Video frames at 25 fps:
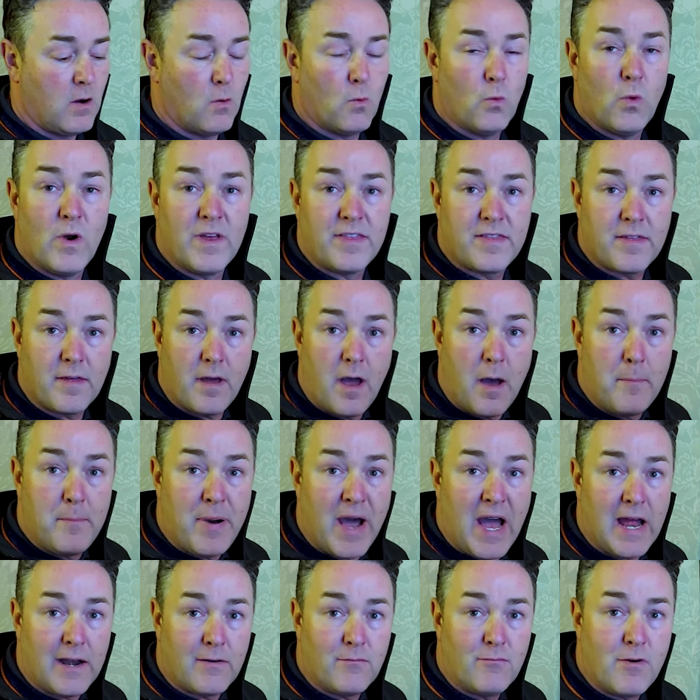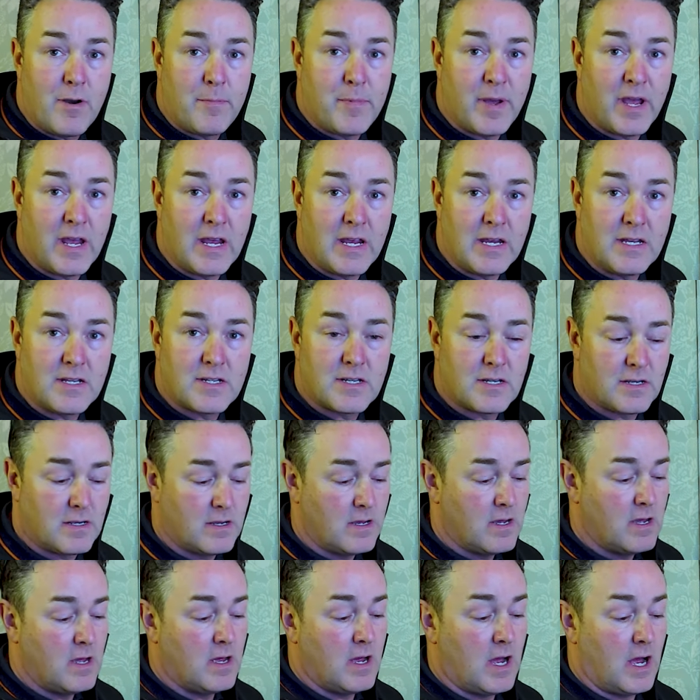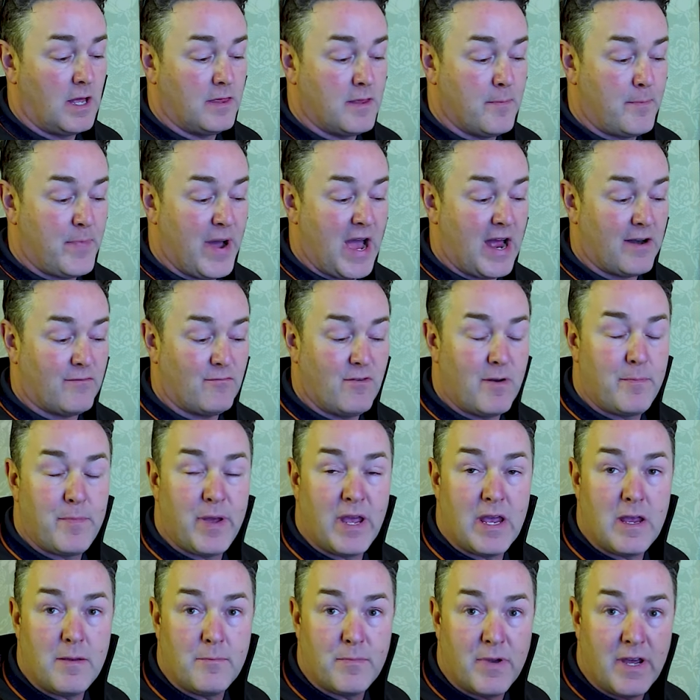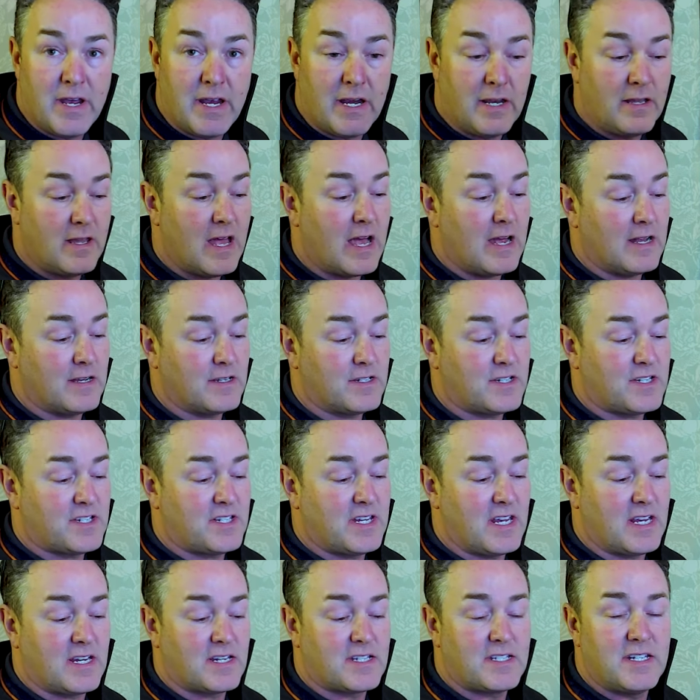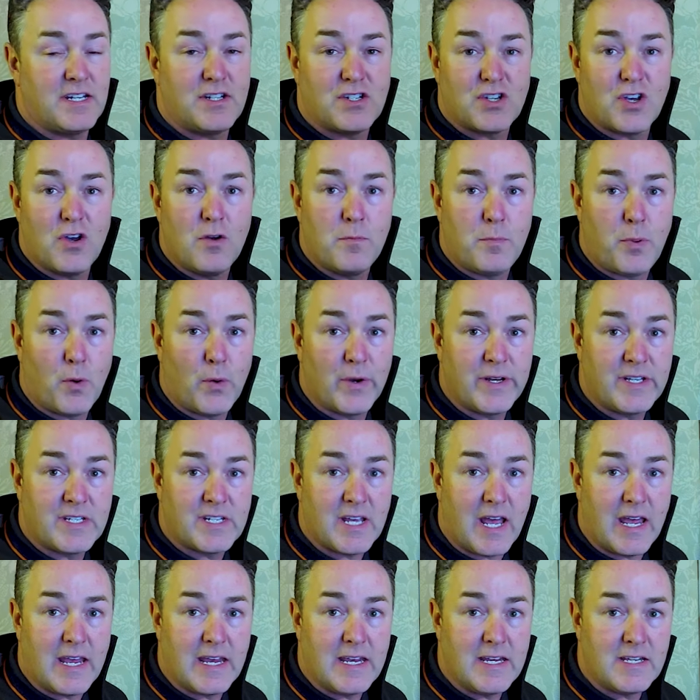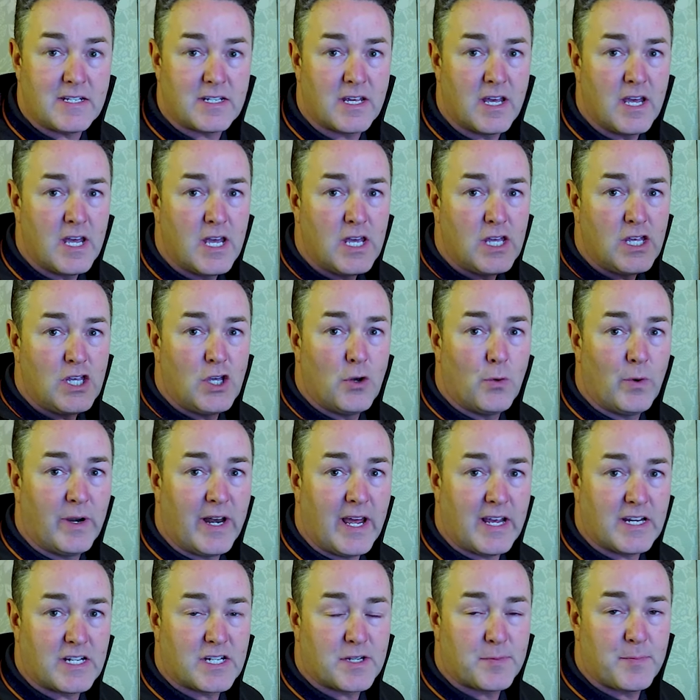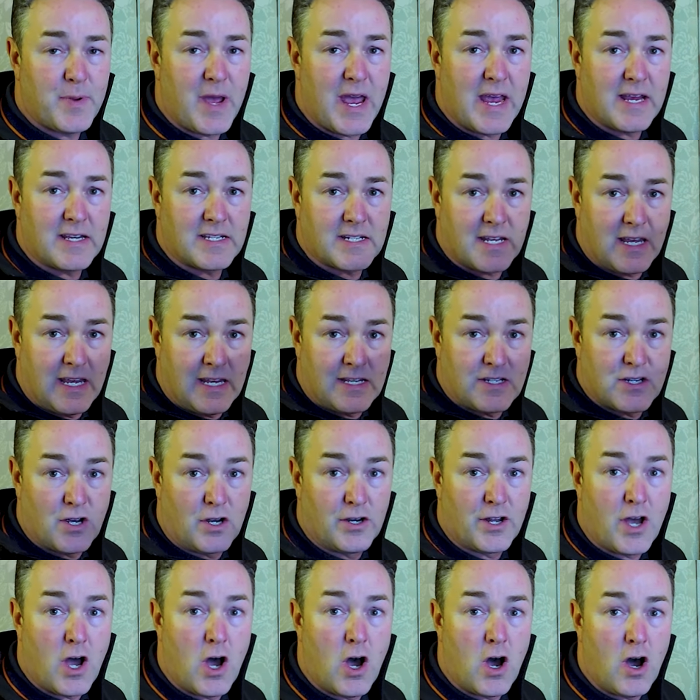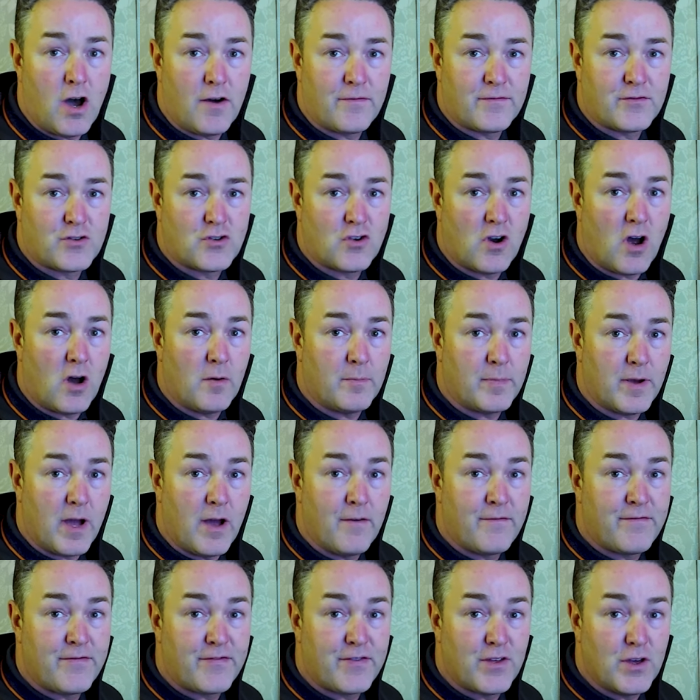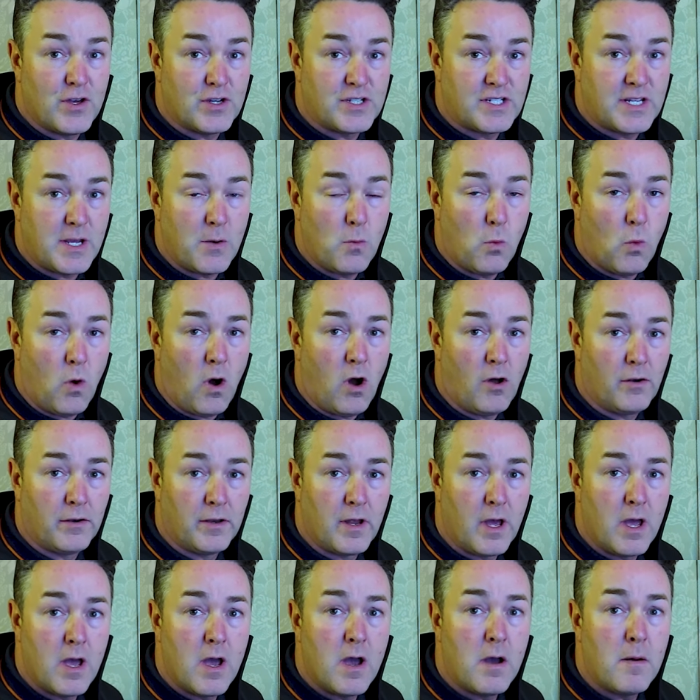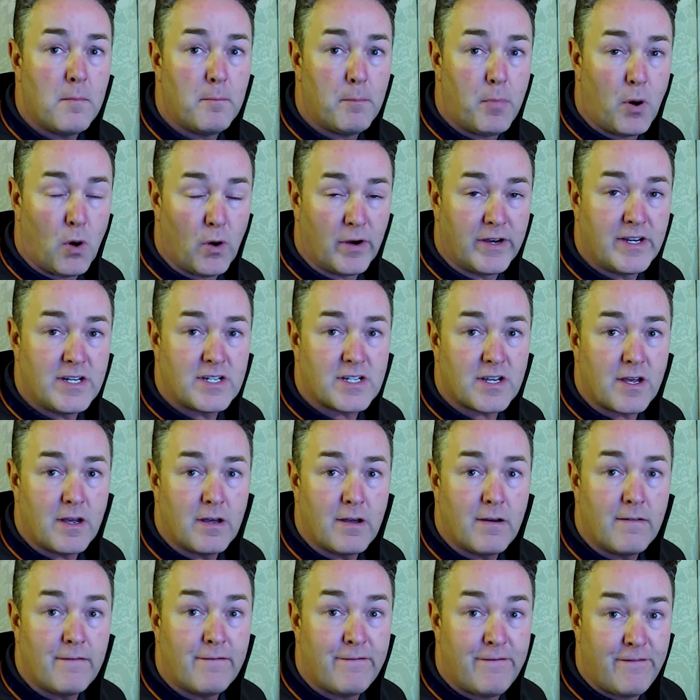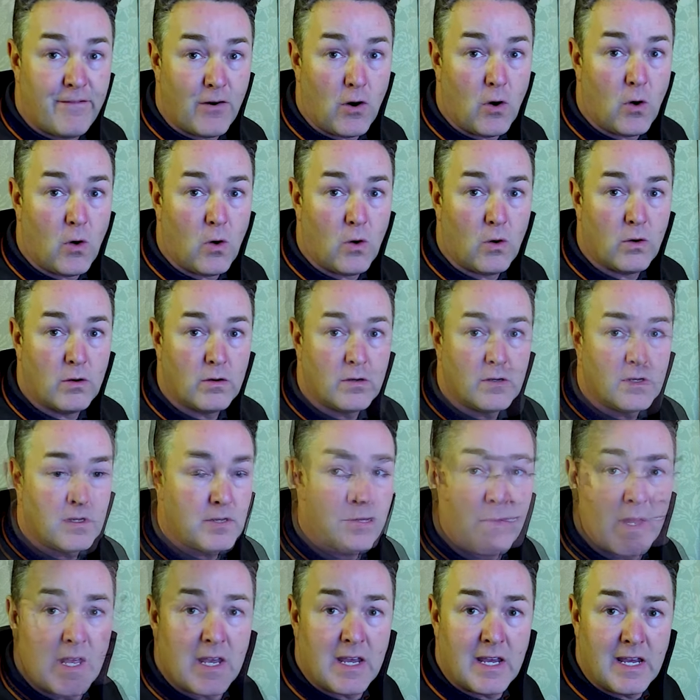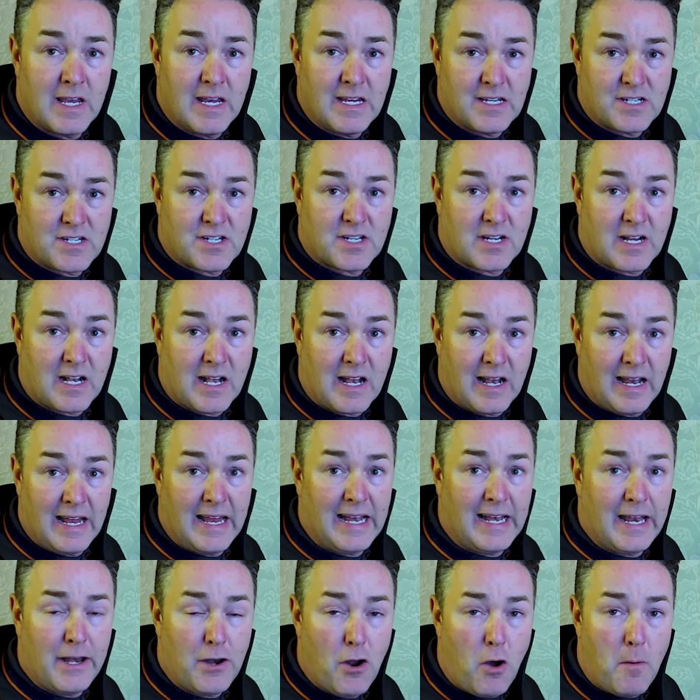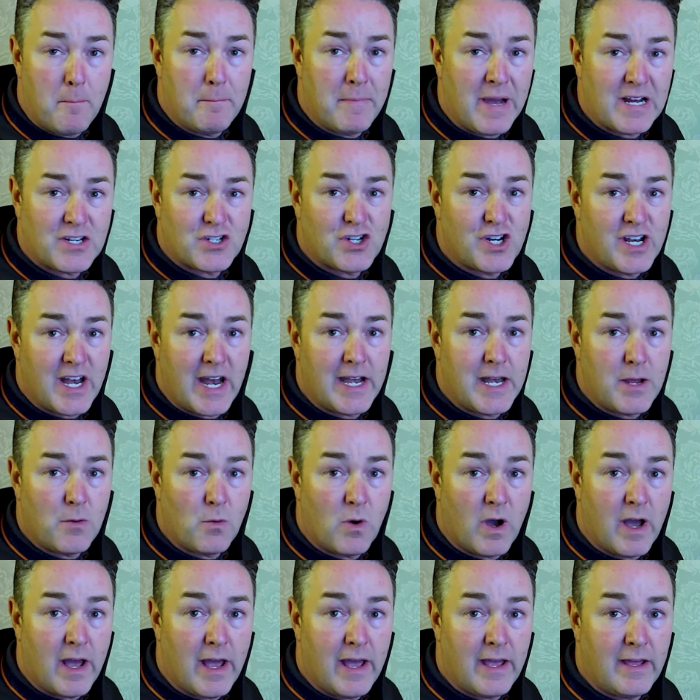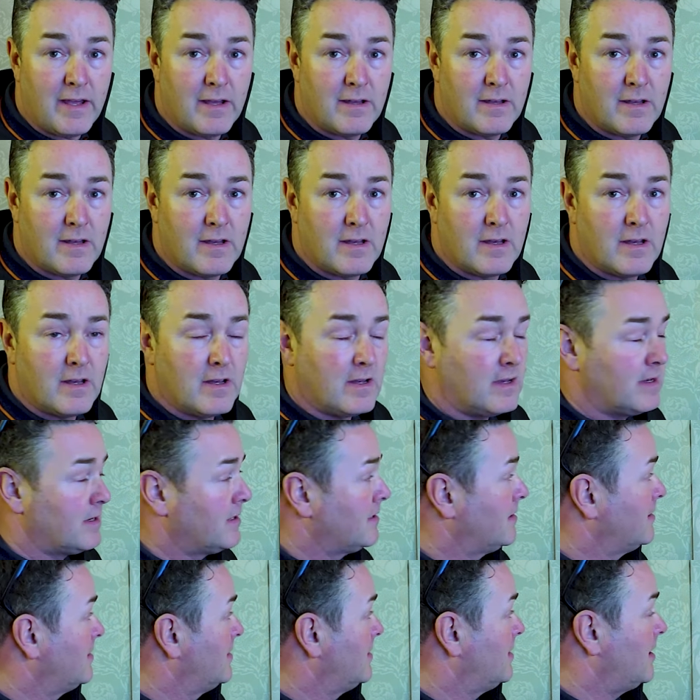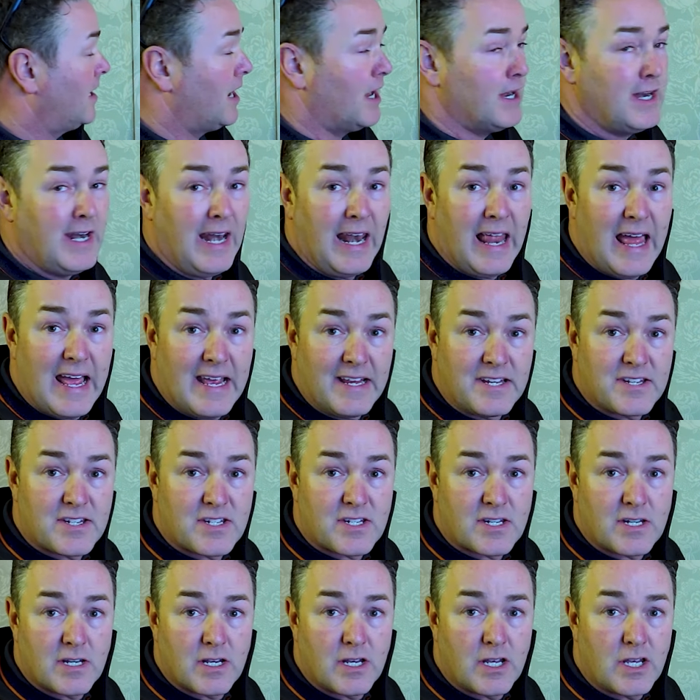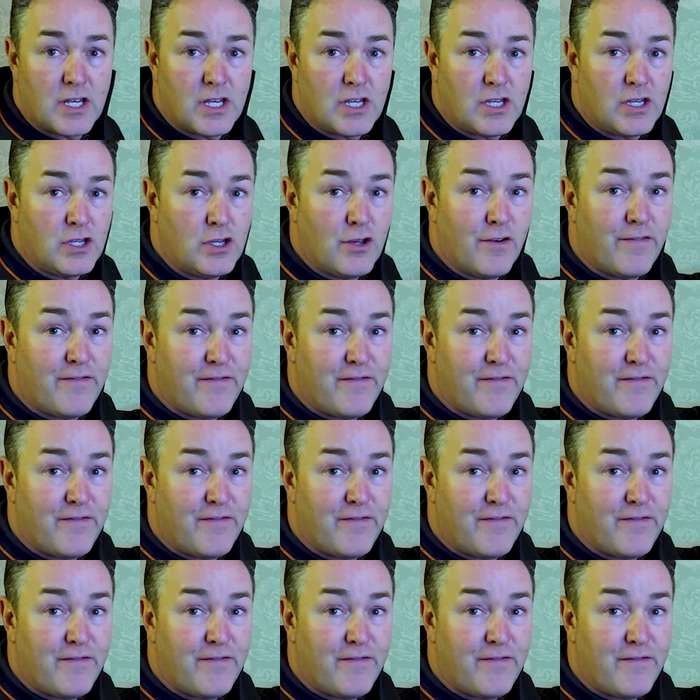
with a pattern repeat. And the pattern repeat being that 62.8, you would expect it on a half drop of 31.4. It's clearly not matching anywhere unless you